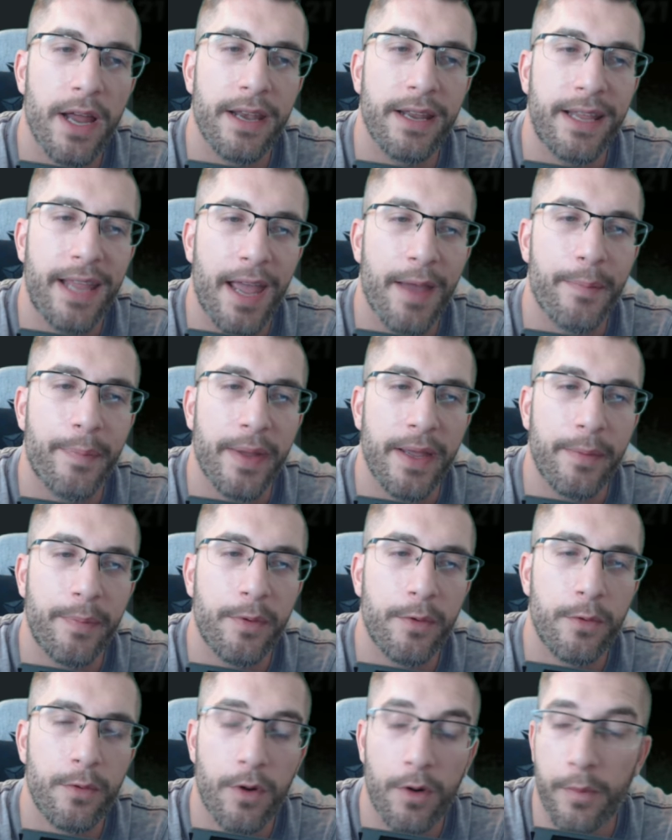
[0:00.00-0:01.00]
to get
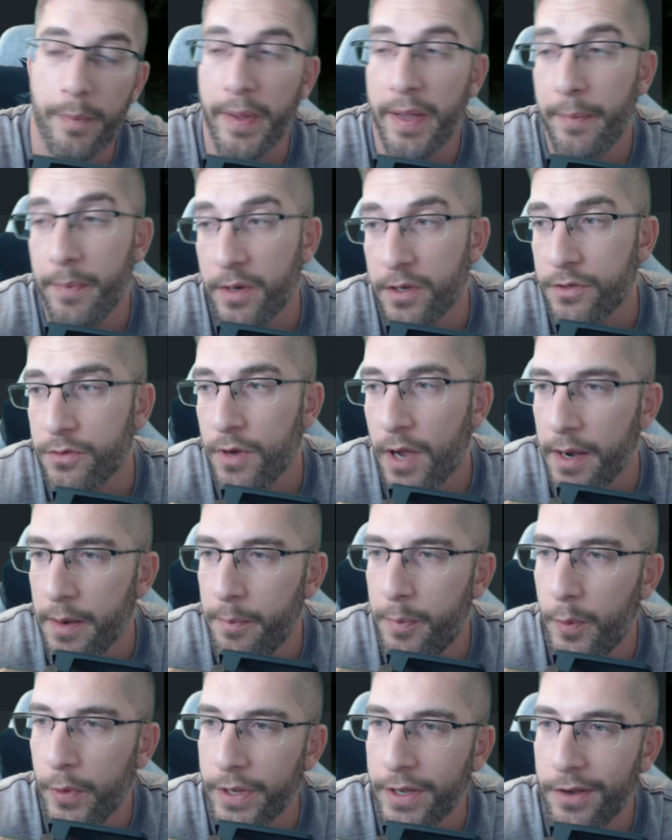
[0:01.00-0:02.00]
people, or people are trying
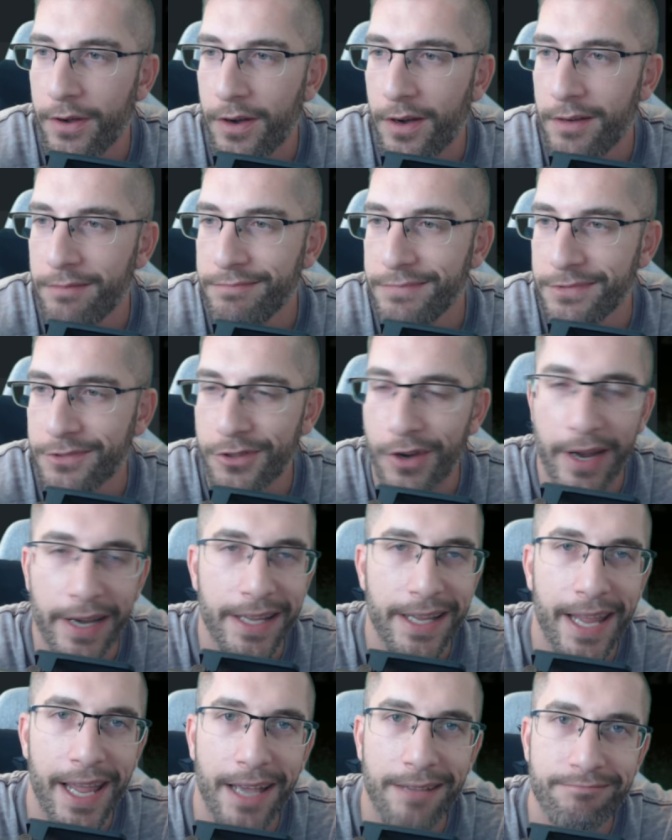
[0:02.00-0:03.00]
to boycott and
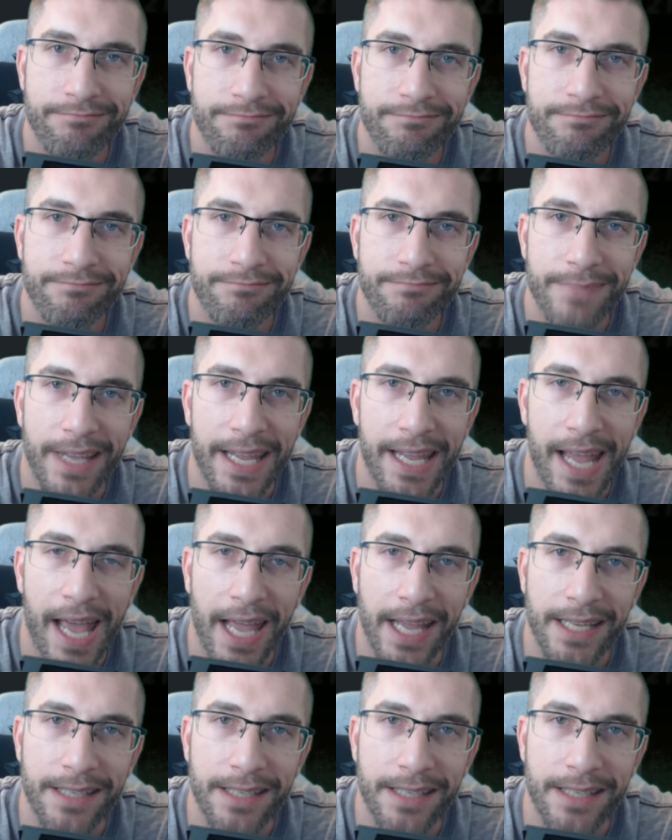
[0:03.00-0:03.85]
trying to get EA